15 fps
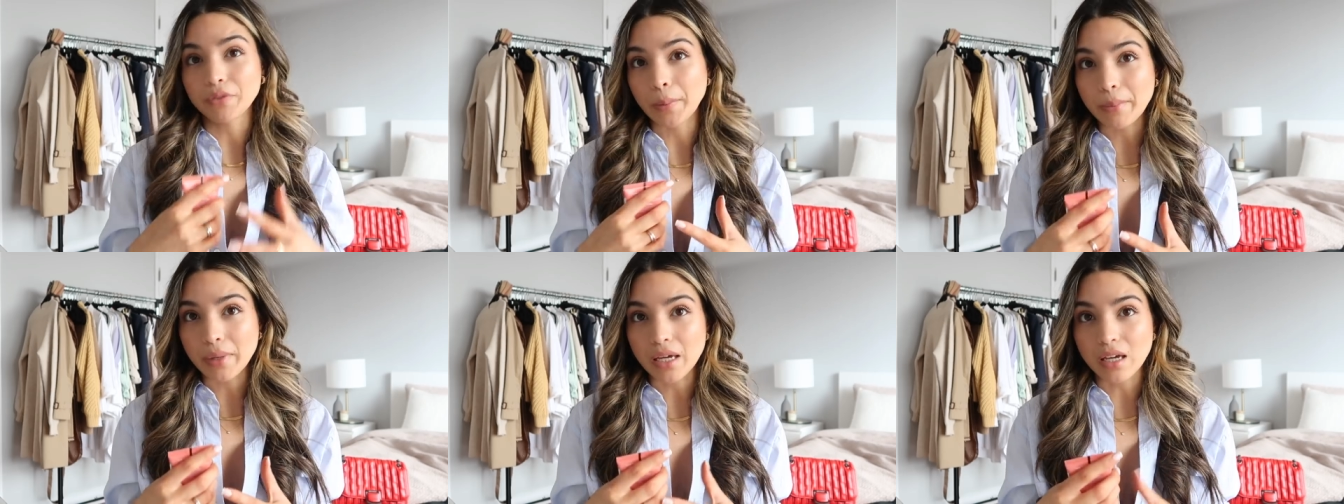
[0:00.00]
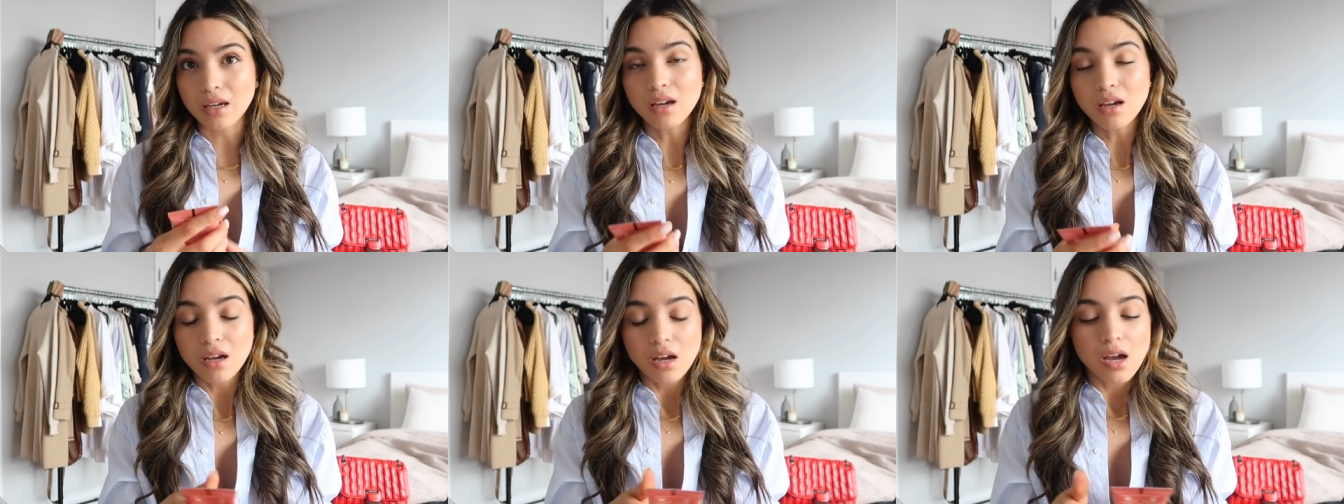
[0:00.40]
for
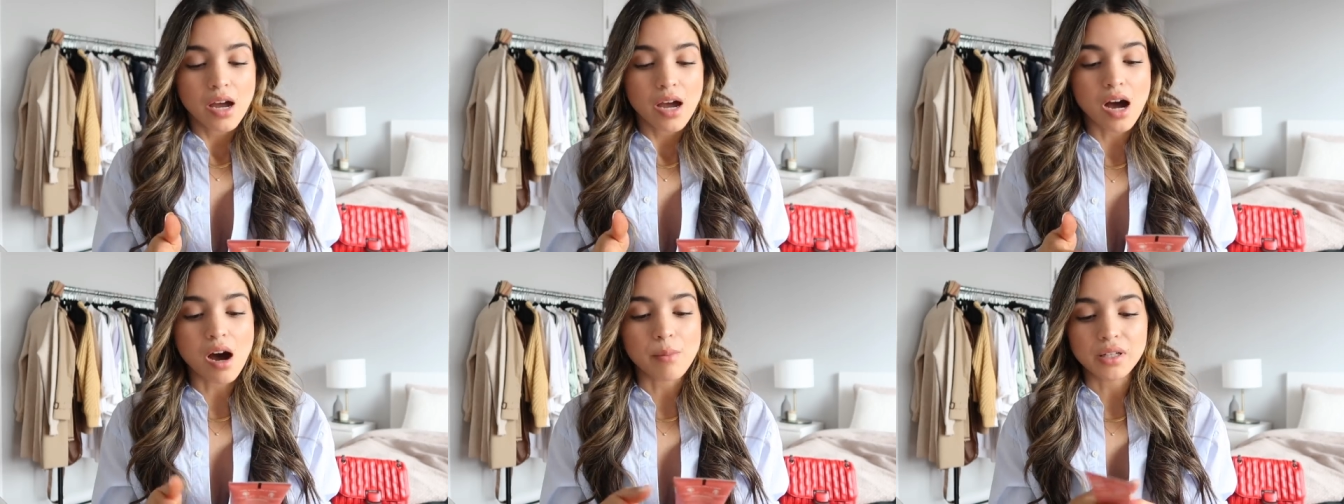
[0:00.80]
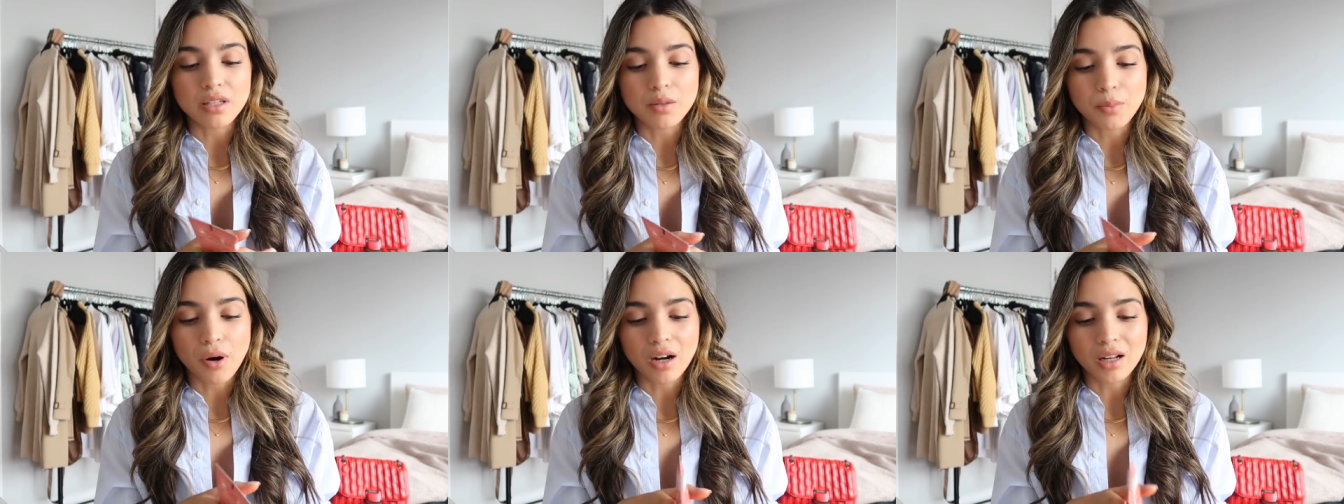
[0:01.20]
me. Um,
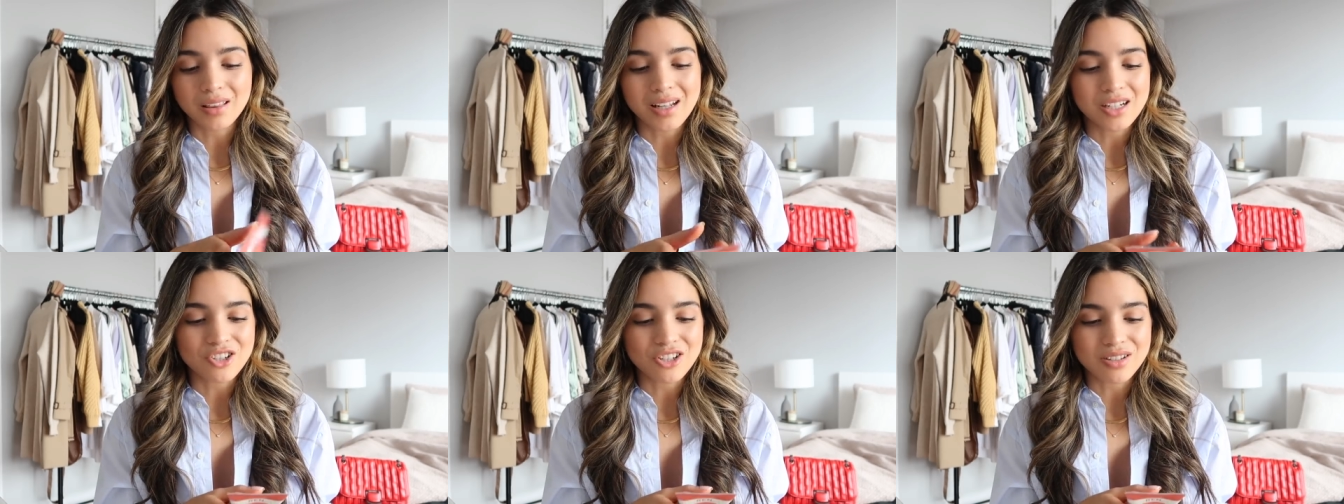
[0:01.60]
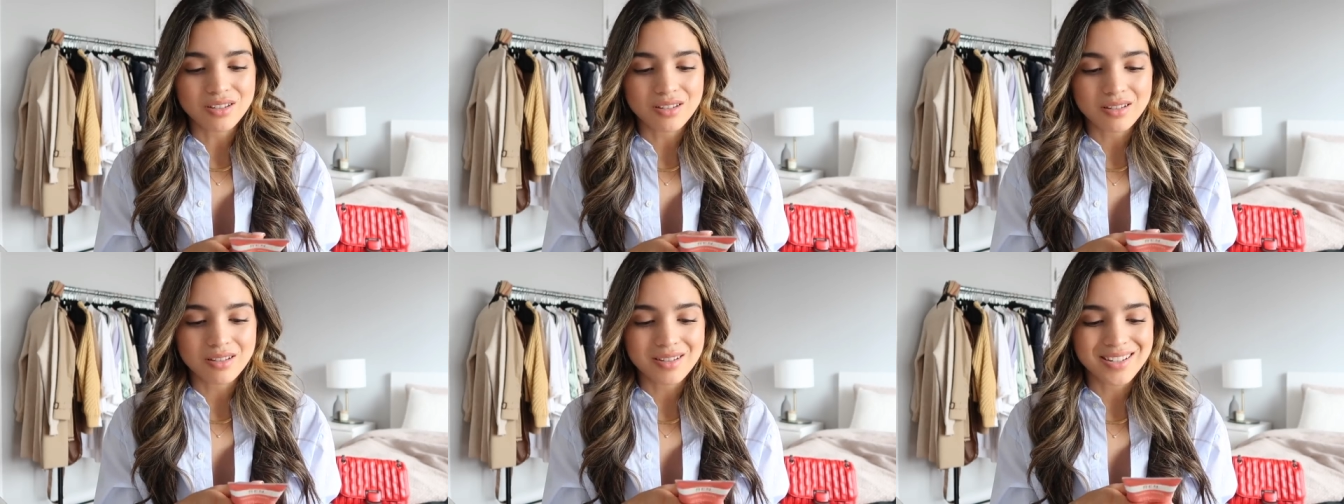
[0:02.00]
it's a product that I
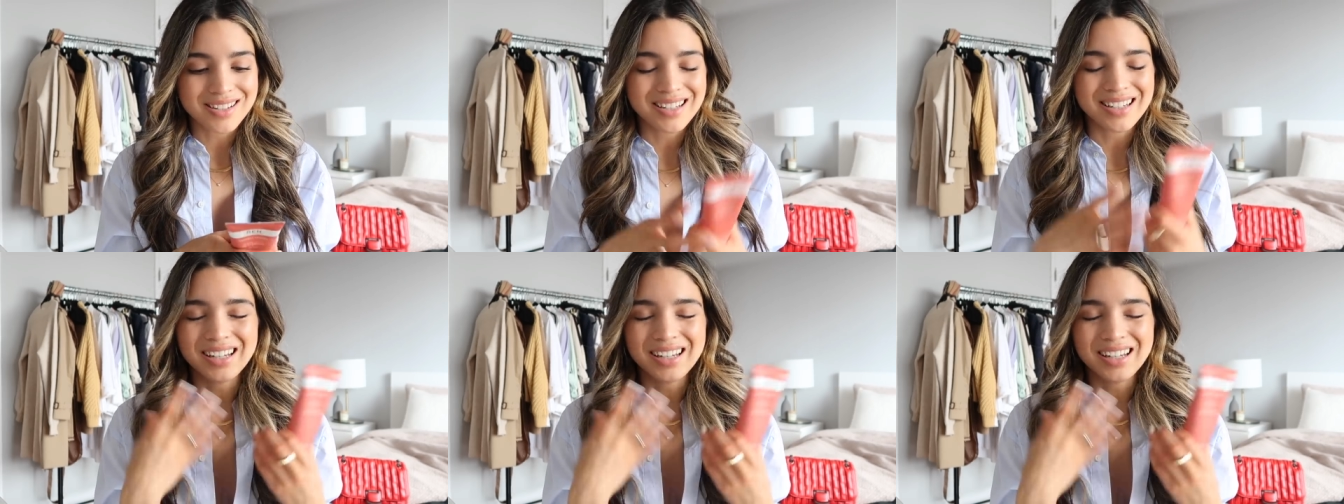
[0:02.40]
just,